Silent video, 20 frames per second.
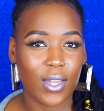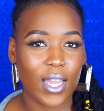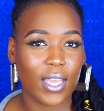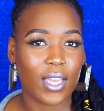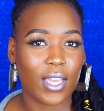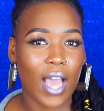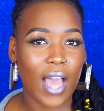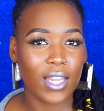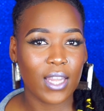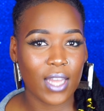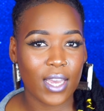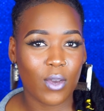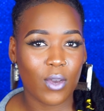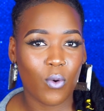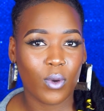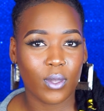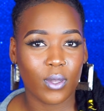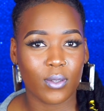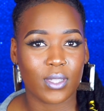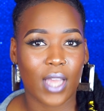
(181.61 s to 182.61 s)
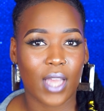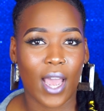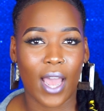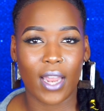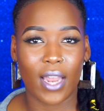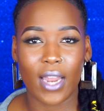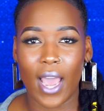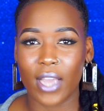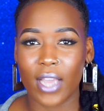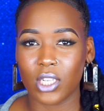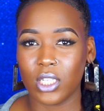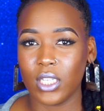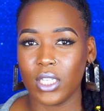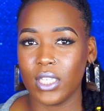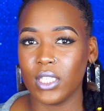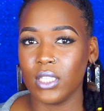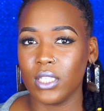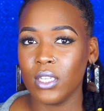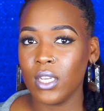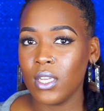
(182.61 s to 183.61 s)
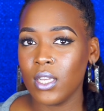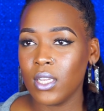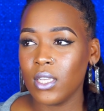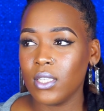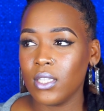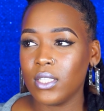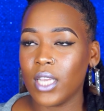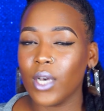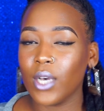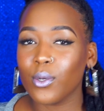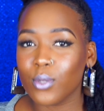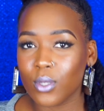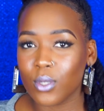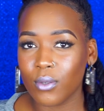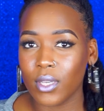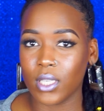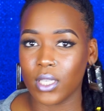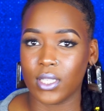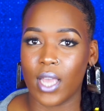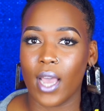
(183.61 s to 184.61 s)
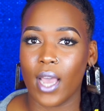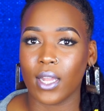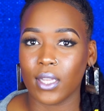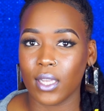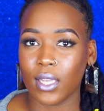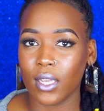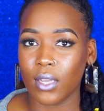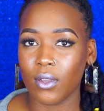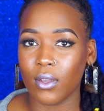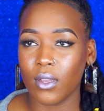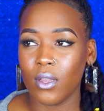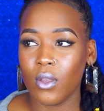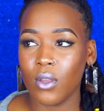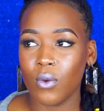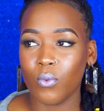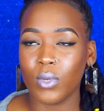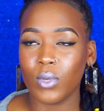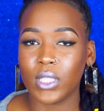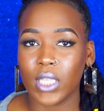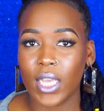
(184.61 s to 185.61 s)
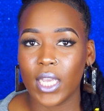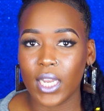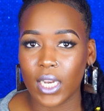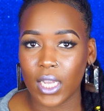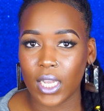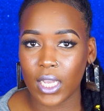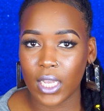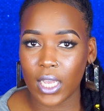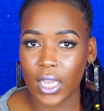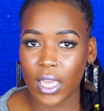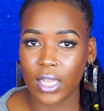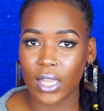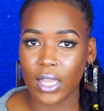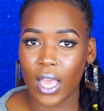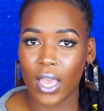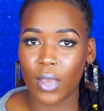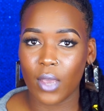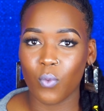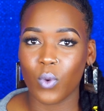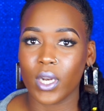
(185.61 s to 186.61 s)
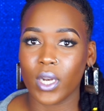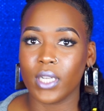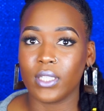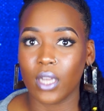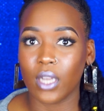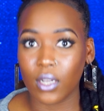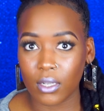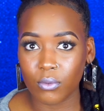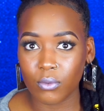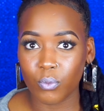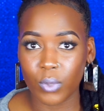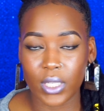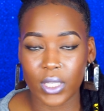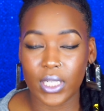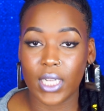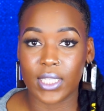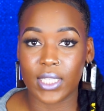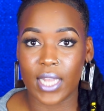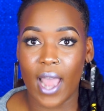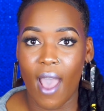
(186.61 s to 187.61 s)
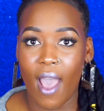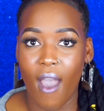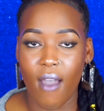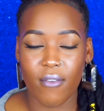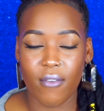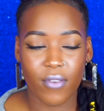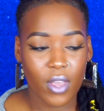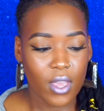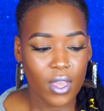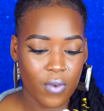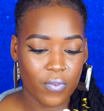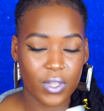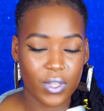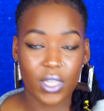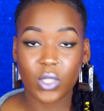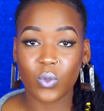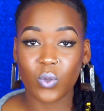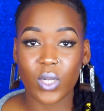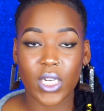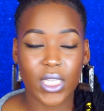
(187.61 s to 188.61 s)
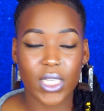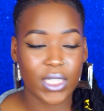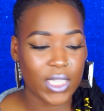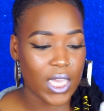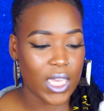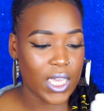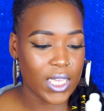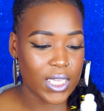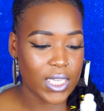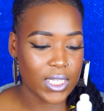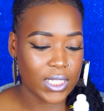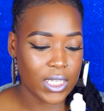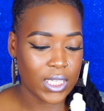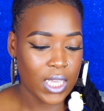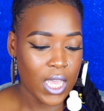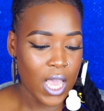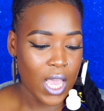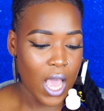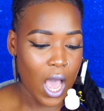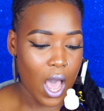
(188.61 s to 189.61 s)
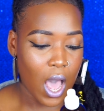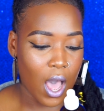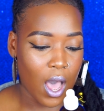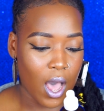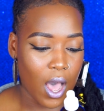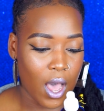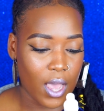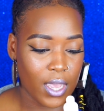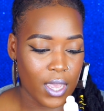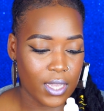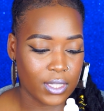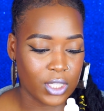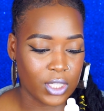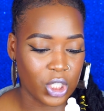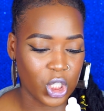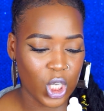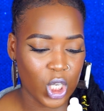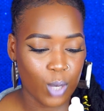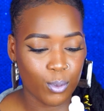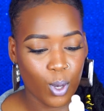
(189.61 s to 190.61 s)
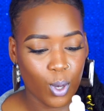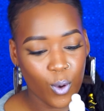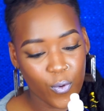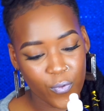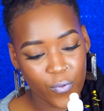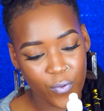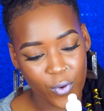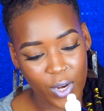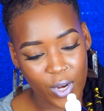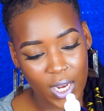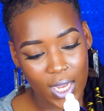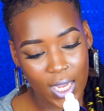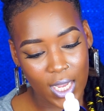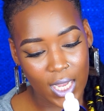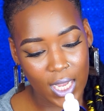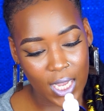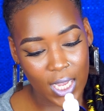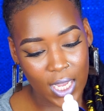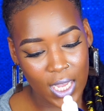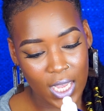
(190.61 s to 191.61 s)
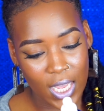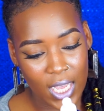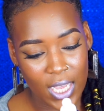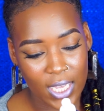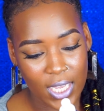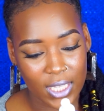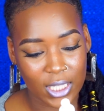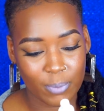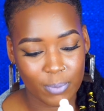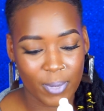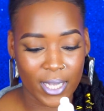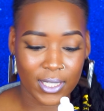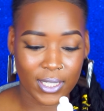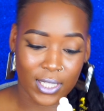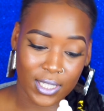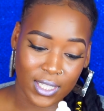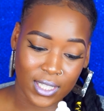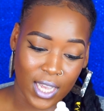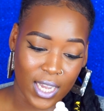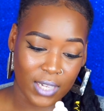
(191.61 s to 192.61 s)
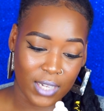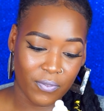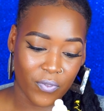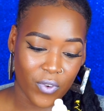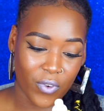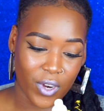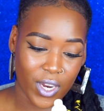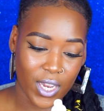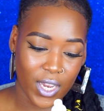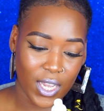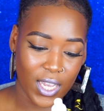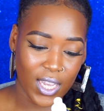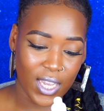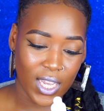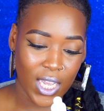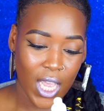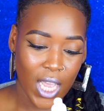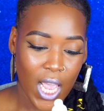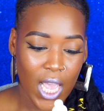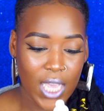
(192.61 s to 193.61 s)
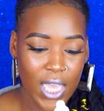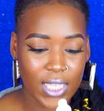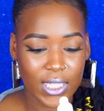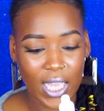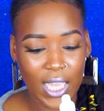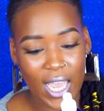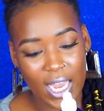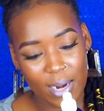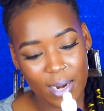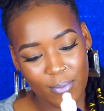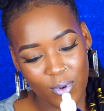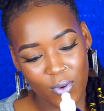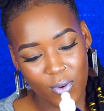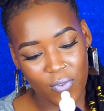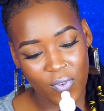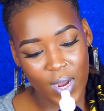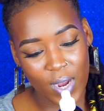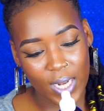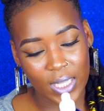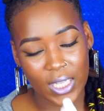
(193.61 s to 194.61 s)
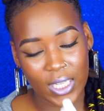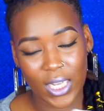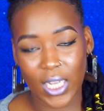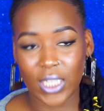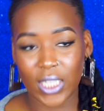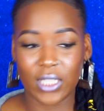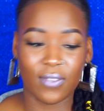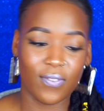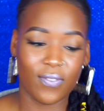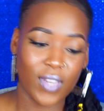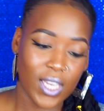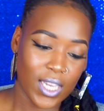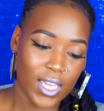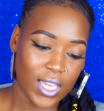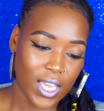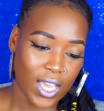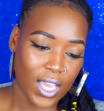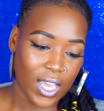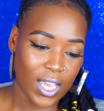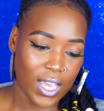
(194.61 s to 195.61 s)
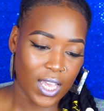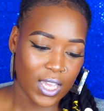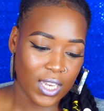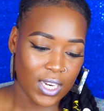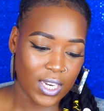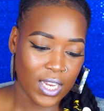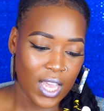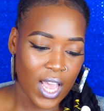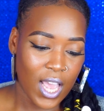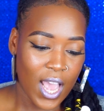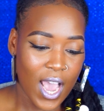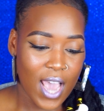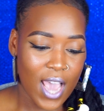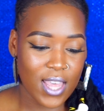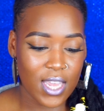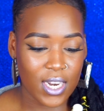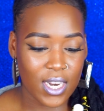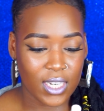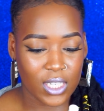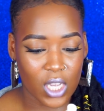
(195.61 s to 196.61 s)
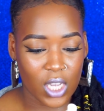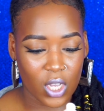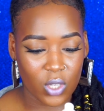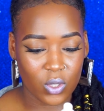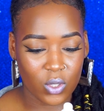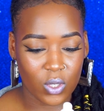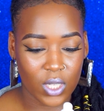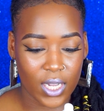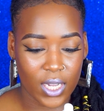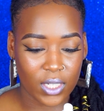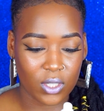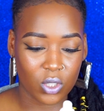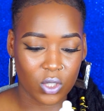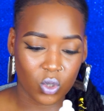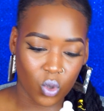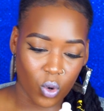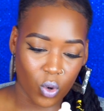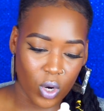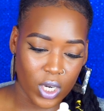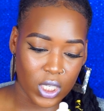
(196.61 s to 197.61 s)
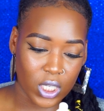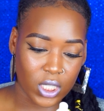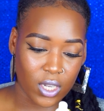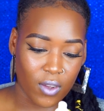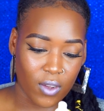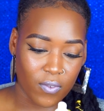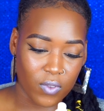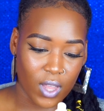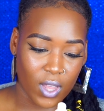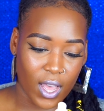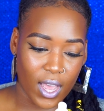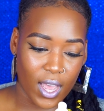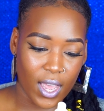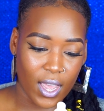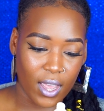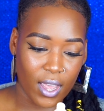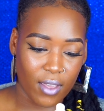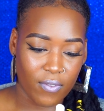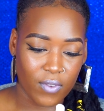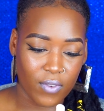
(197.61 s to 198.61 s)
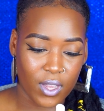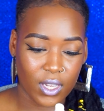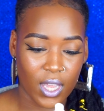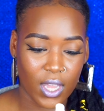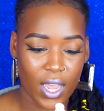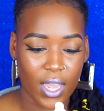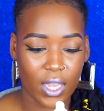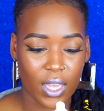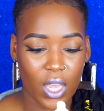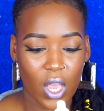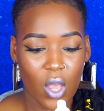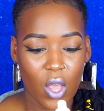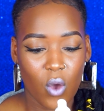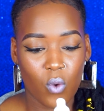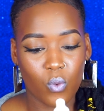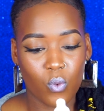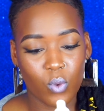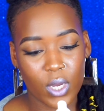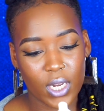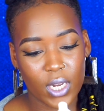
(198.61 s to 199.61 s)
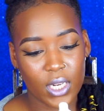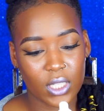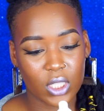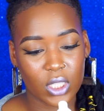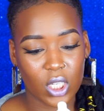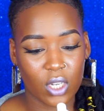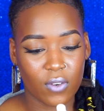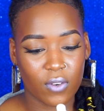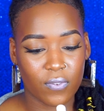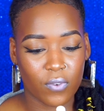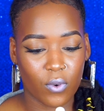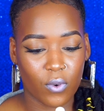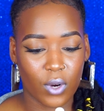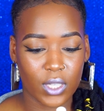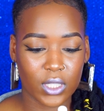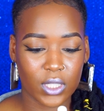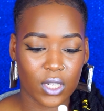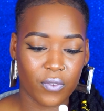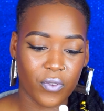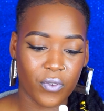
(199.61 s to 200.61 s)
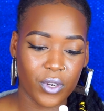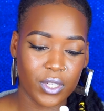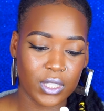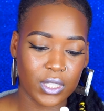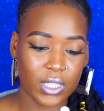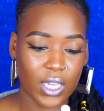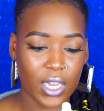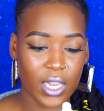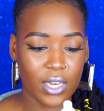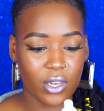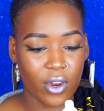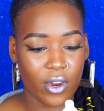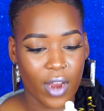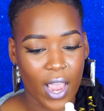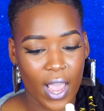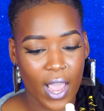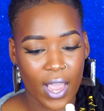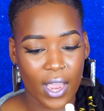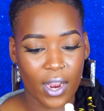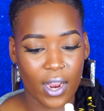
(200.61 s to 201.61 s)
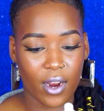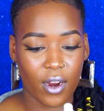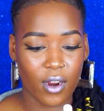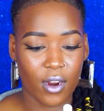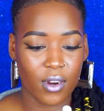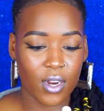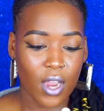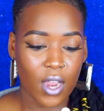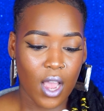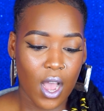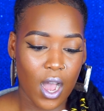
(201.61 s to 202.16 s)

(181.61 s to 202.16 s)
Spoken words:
Like, I like oils that actually tells you exactly what's in it and like what it doesn't have. For this one, it says it's GMO free, it's pesticide free, it's animal friendly, it's vegan, and then it tells you like the storage shelf life and like what is good for. It's good for your skin, your hair.